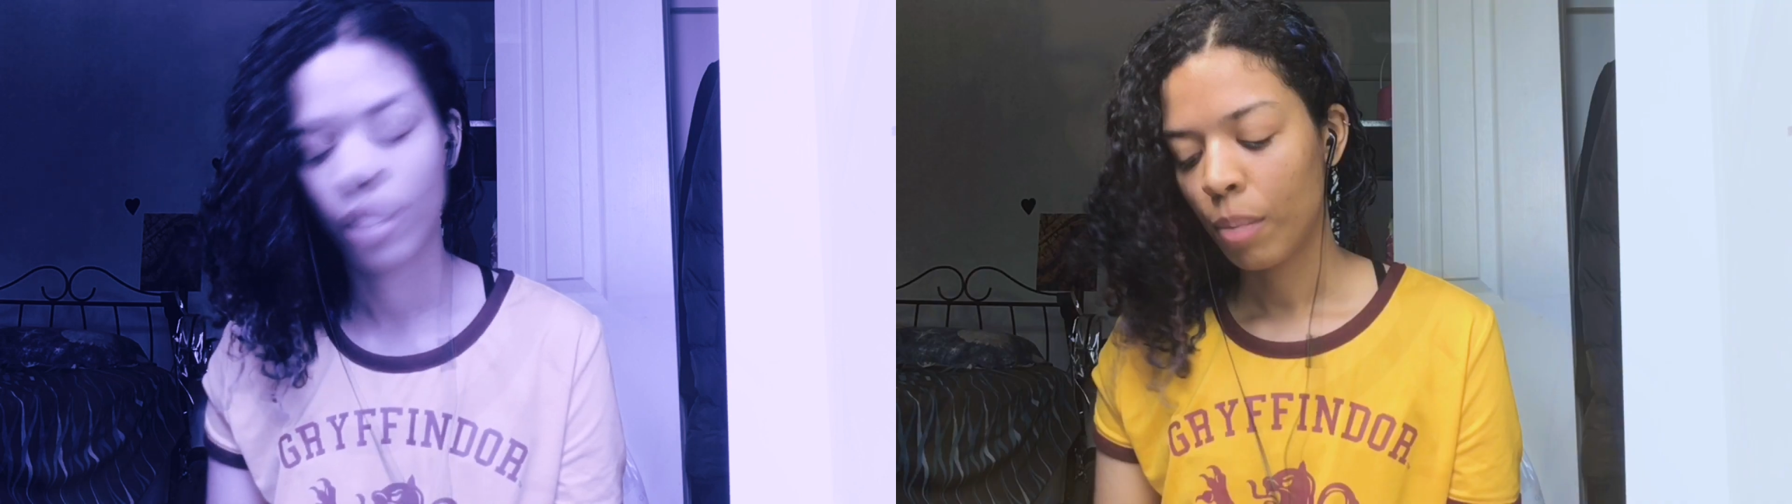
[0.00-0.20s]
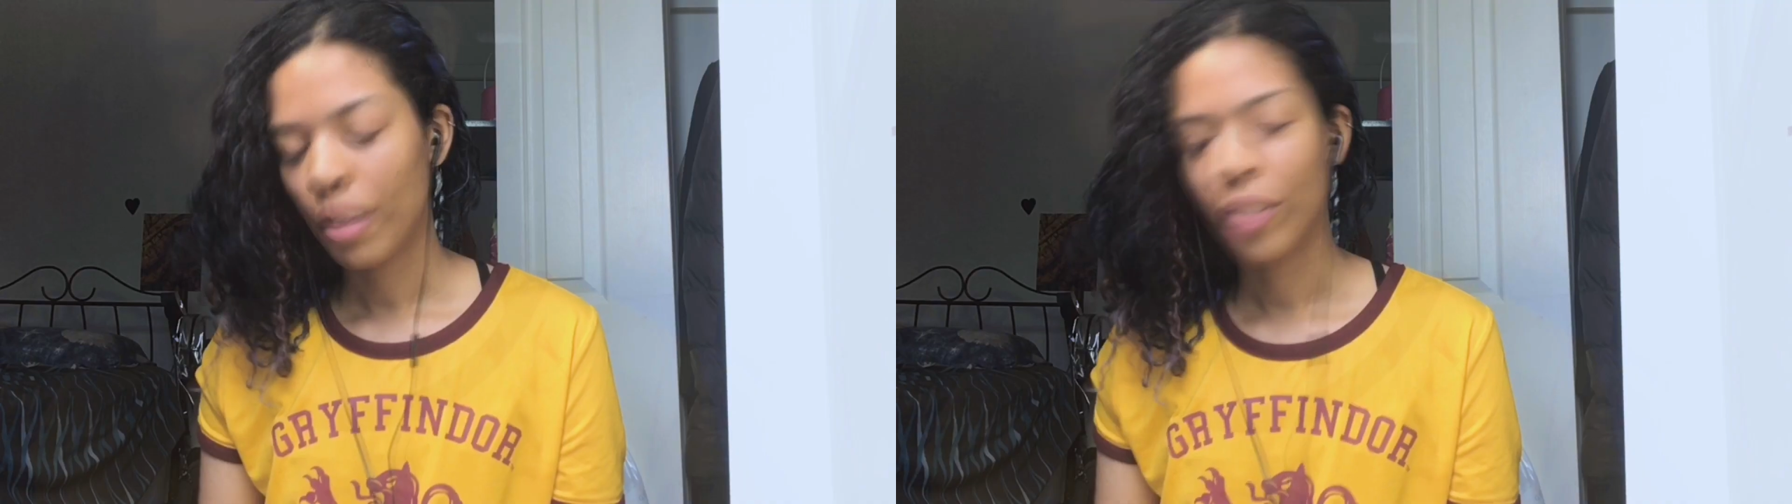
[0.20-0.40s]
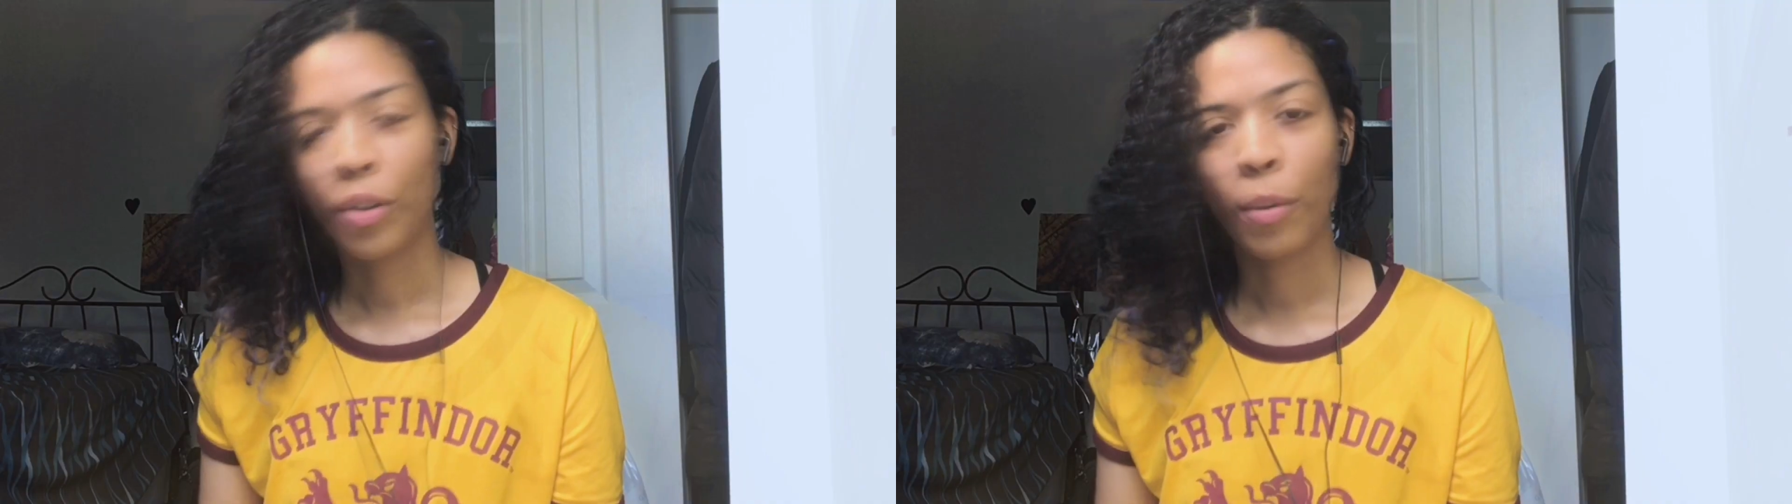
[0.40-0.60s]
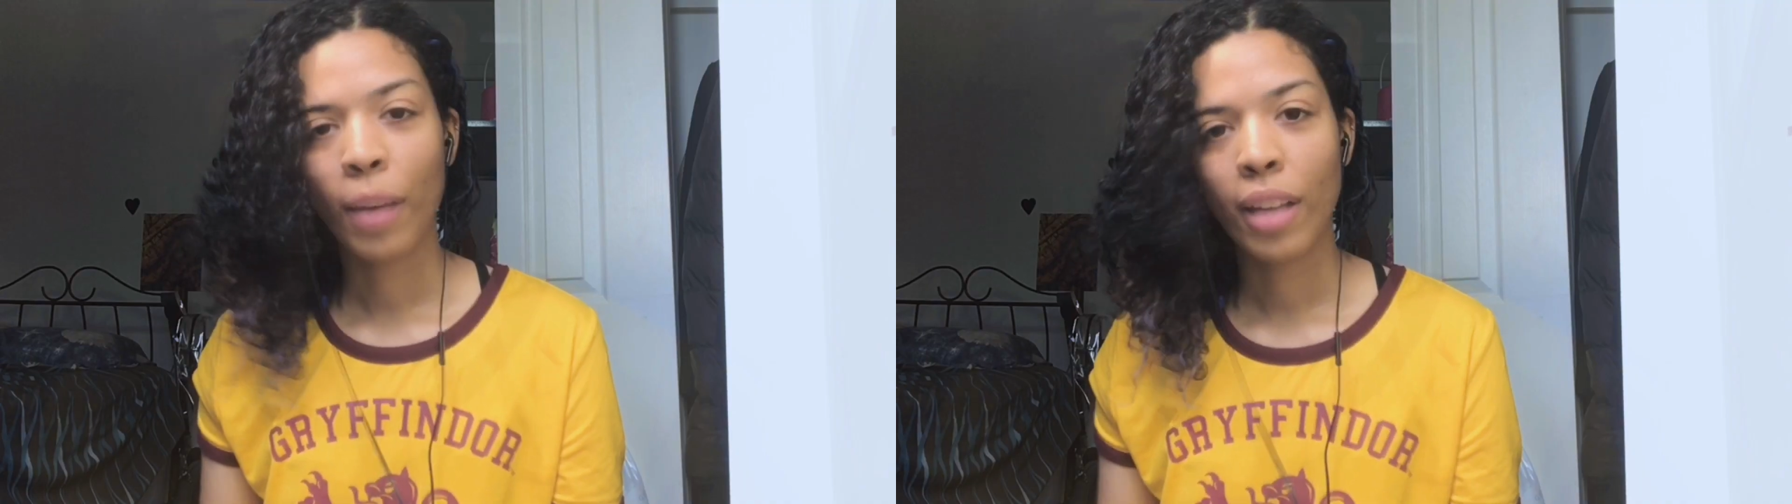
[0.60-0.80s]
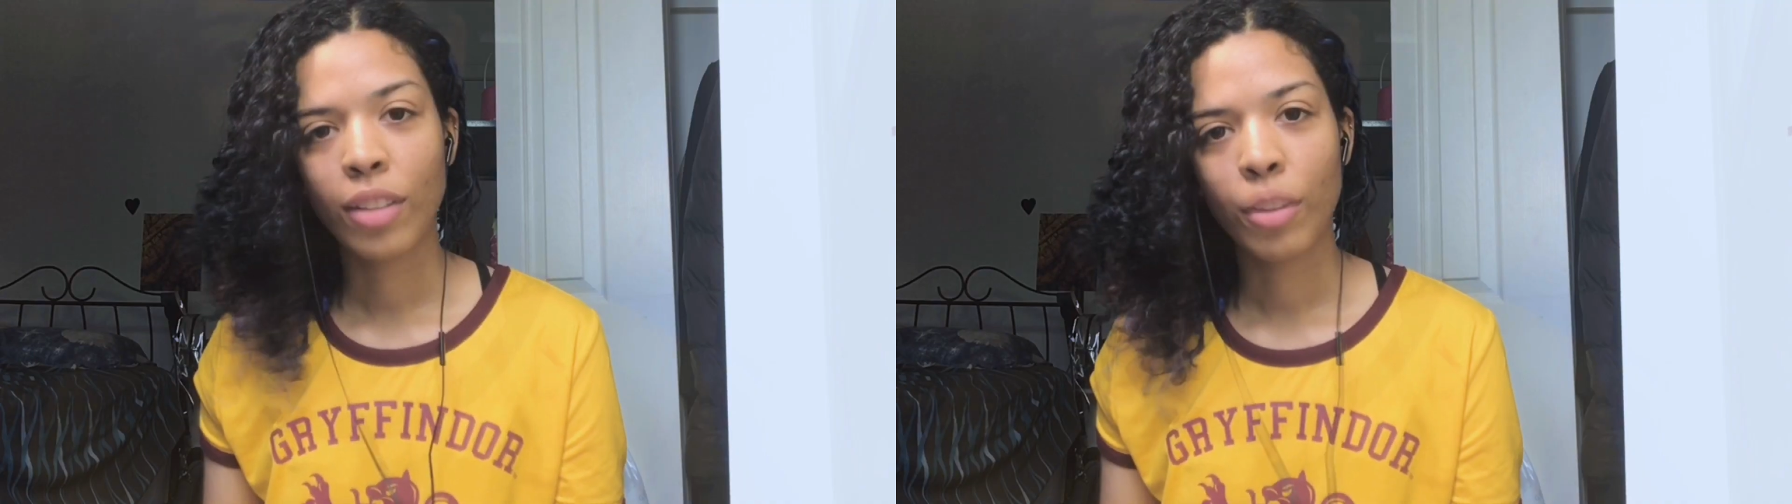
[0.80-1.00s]
Bicycle
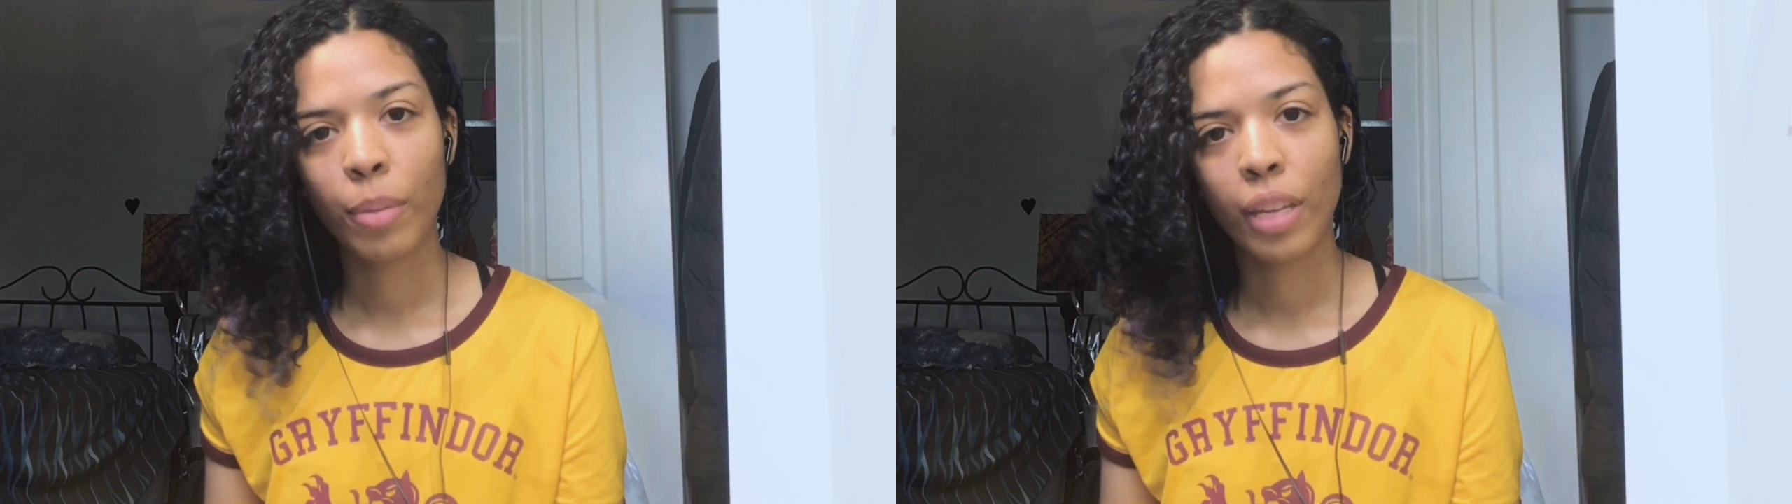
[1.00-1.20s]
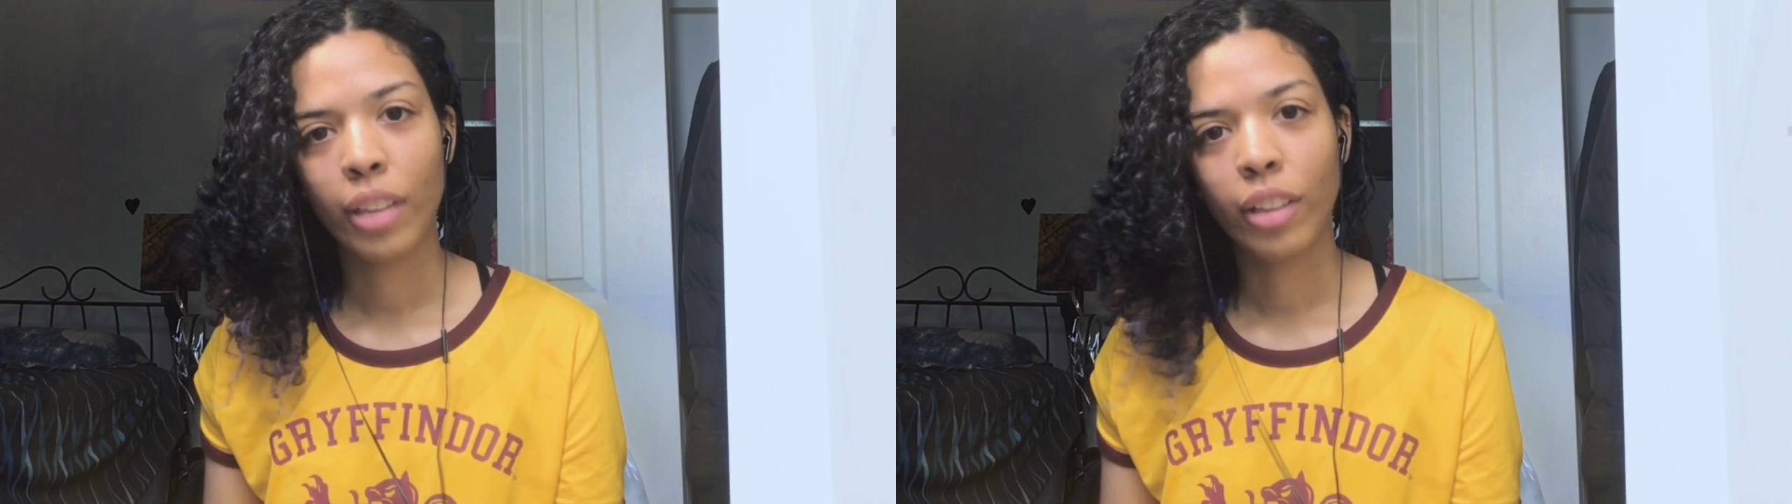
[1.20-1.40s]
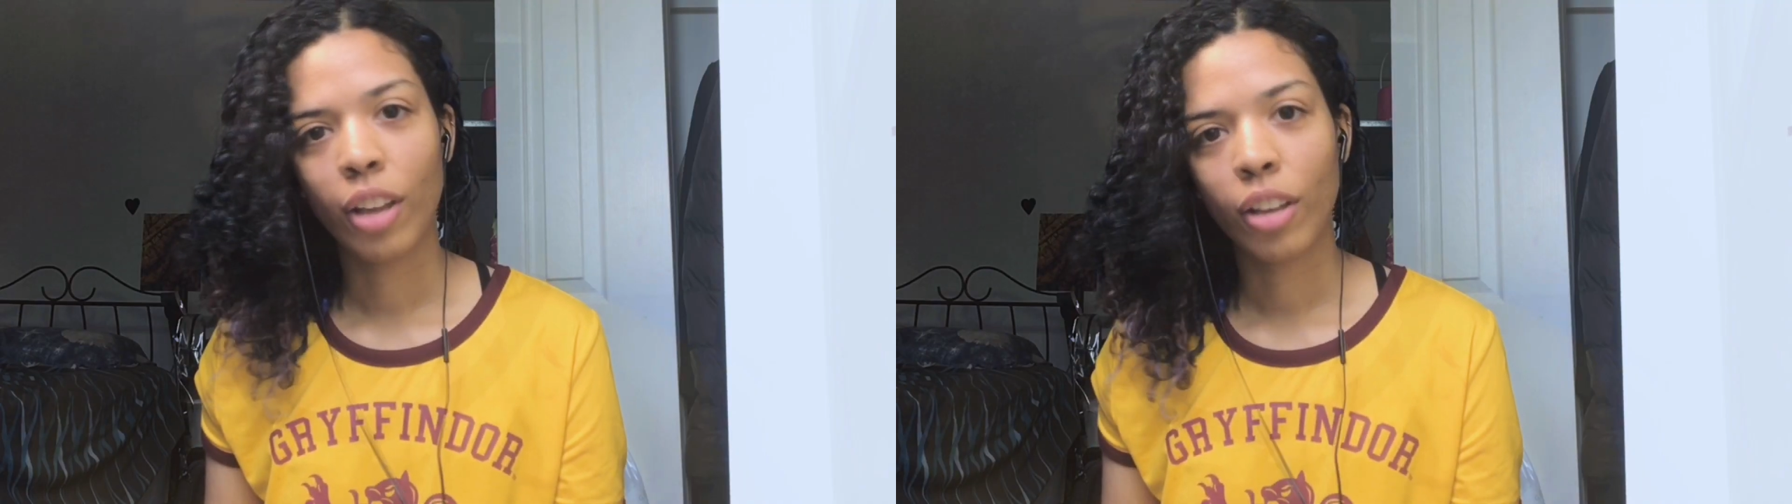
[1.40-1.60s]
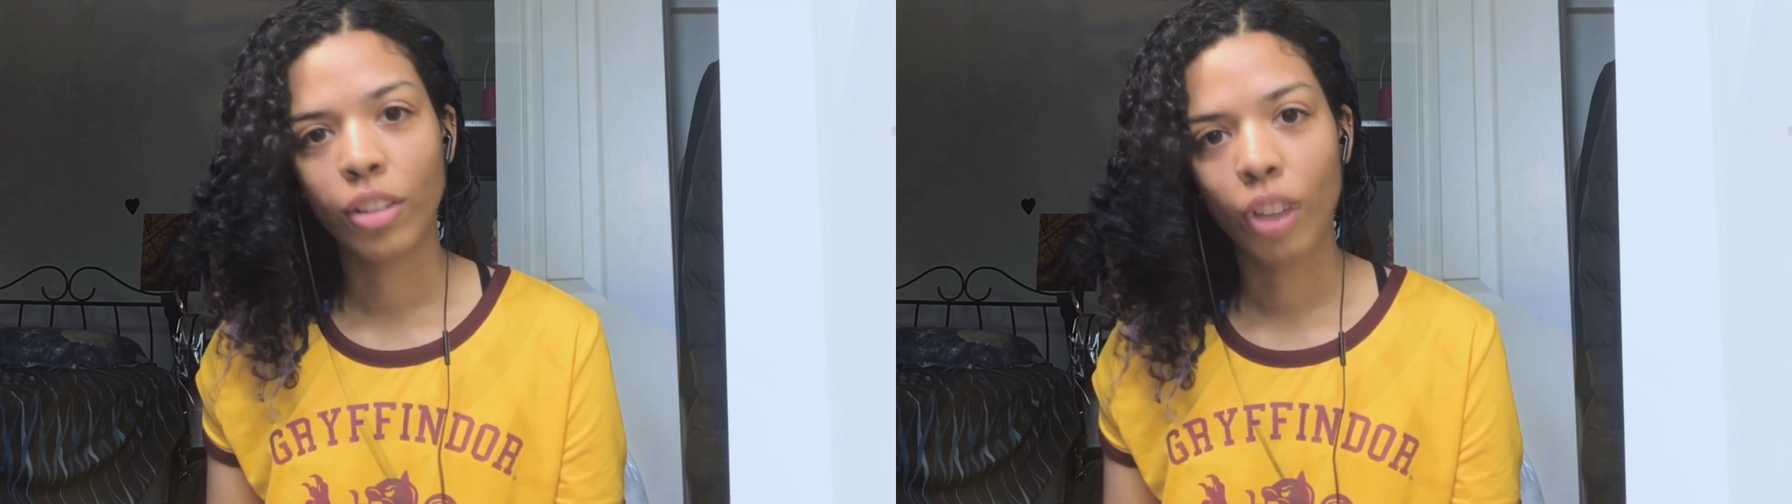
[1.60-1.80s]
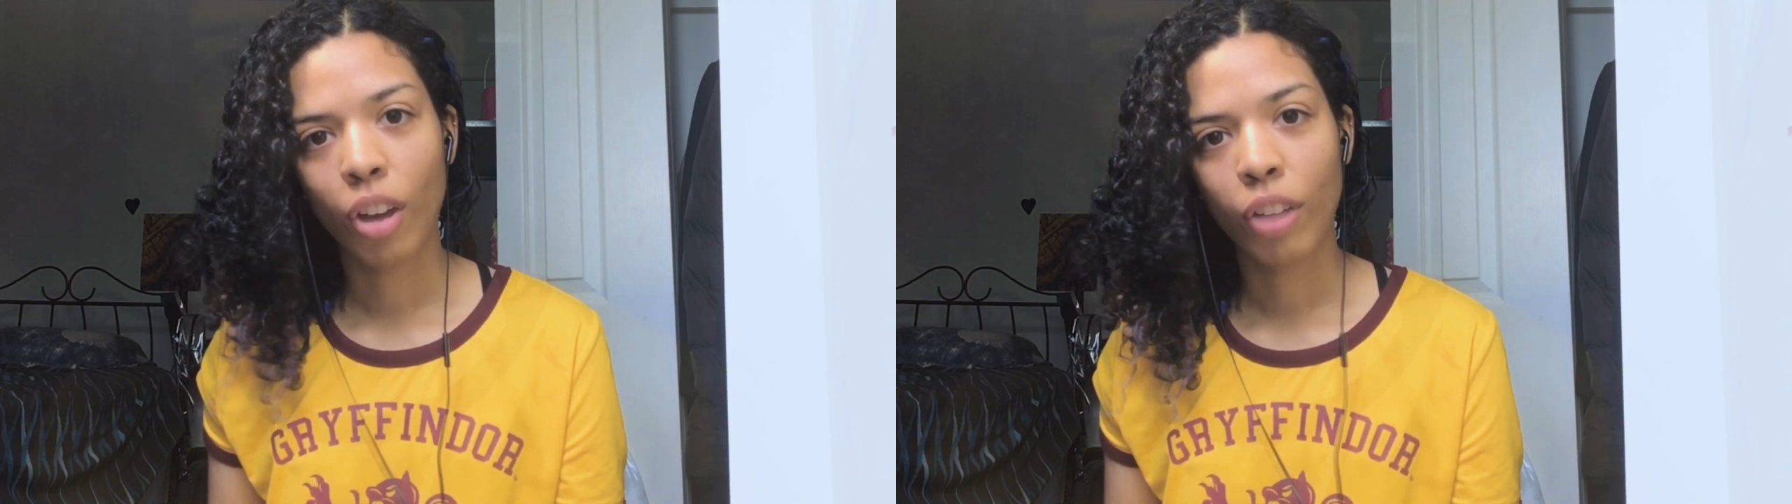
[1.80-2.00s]
paths are being
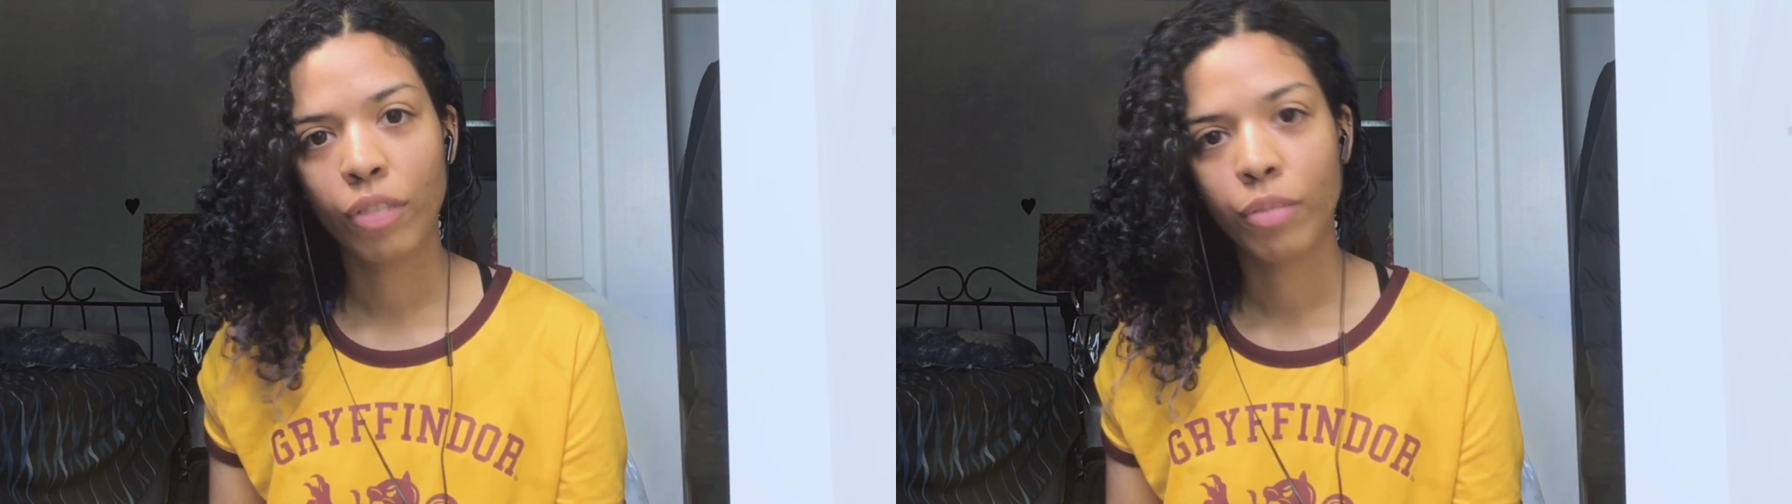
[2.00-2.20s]
locked off,